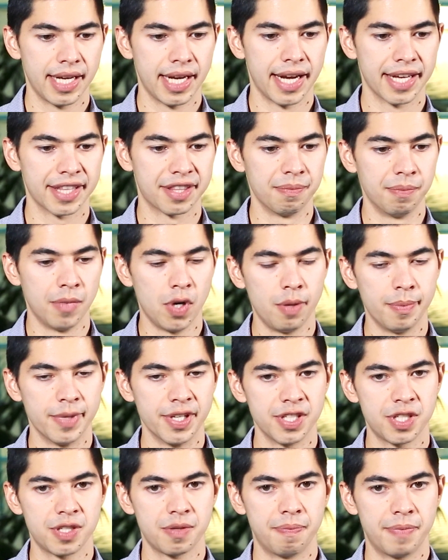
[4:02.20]
at the
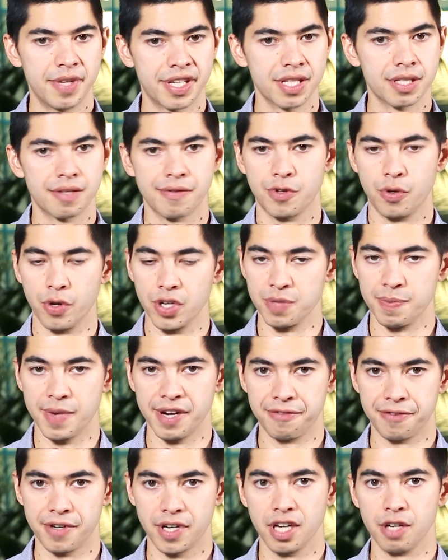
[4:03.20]
moment, because of course
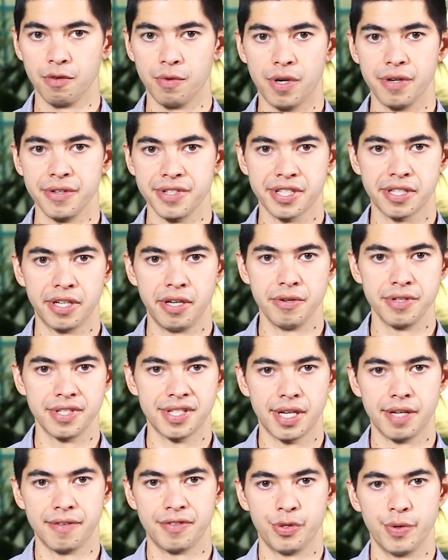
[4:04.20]
my firewall is
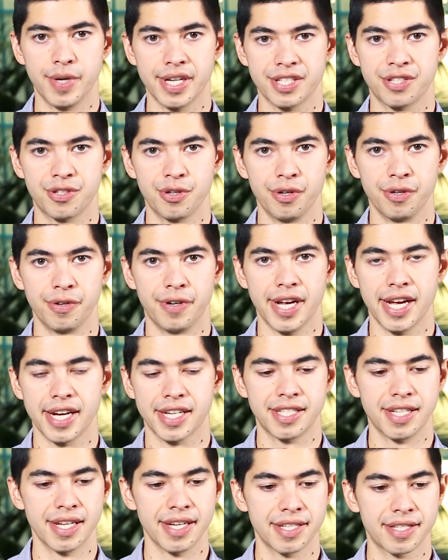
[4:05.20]
closed off to external
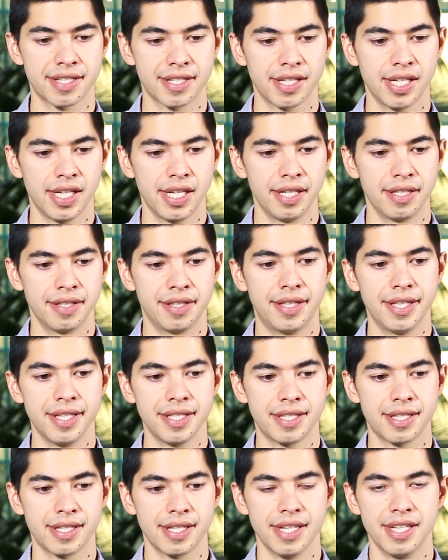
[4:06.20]
access,
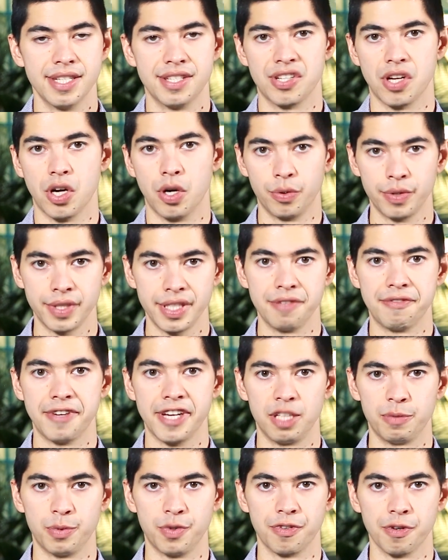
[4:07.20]
this is only
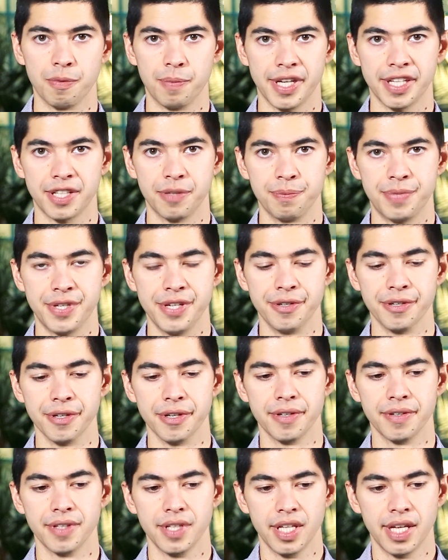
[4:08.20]
available from my
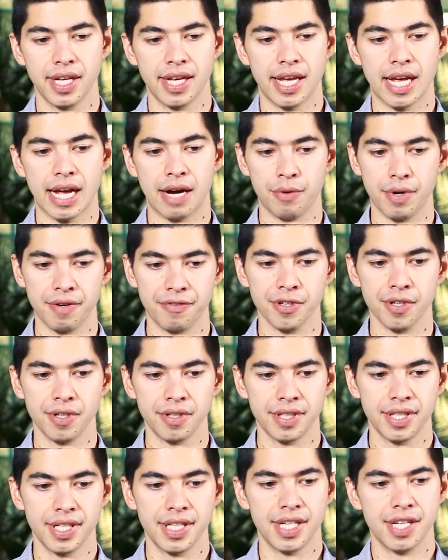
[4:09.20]
computer.
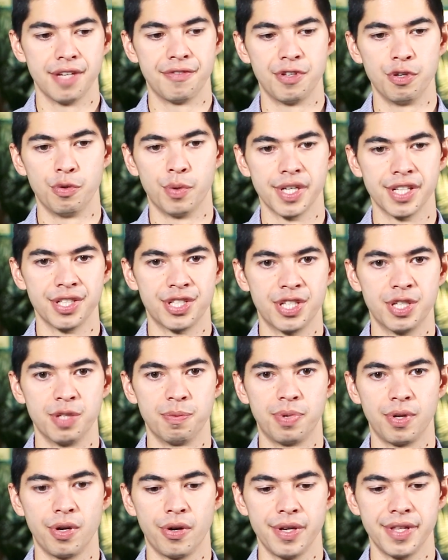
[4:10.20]
However, if you wanted to
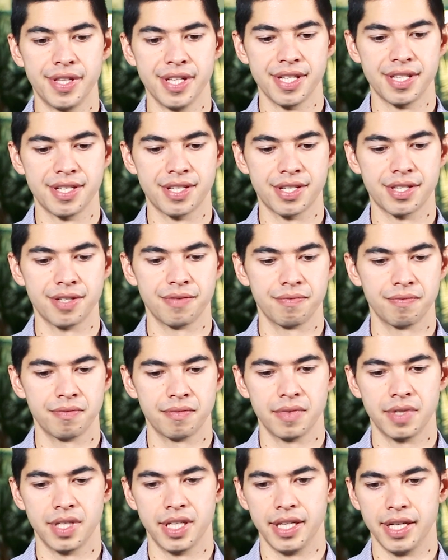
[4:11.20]
deploy this
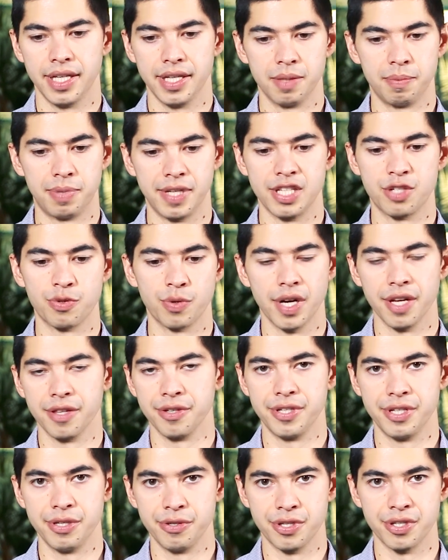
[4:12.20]
in a place where
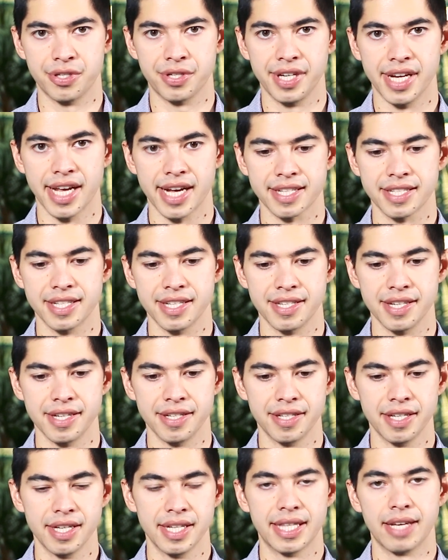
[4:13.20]
other users could access
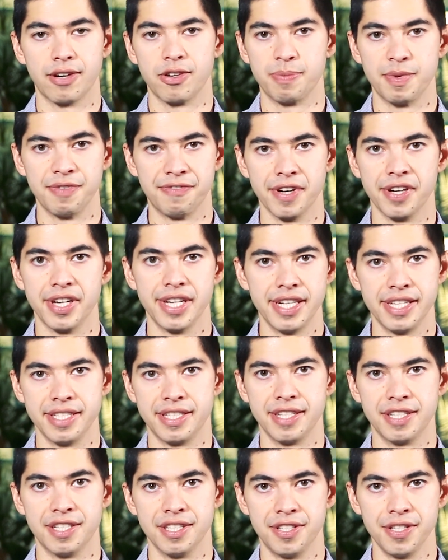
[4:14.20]
it, that would be very
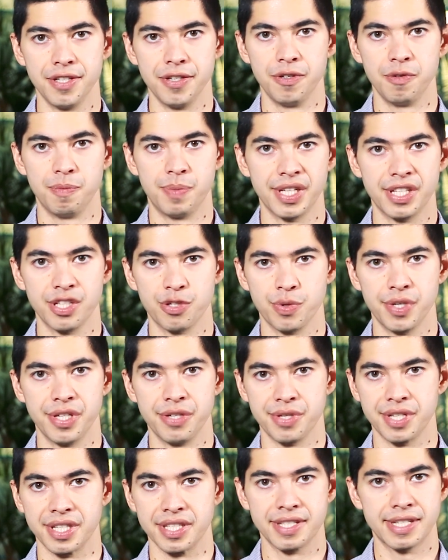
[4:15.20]
easy to do because we're
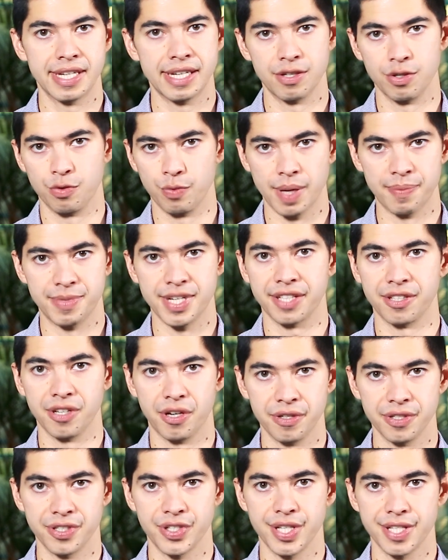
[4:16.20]
using standard web
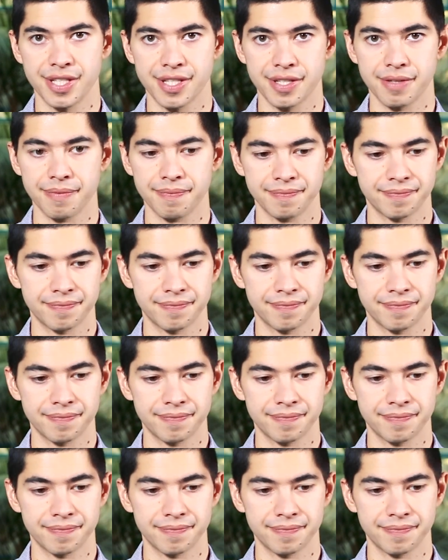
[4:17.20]
technologies.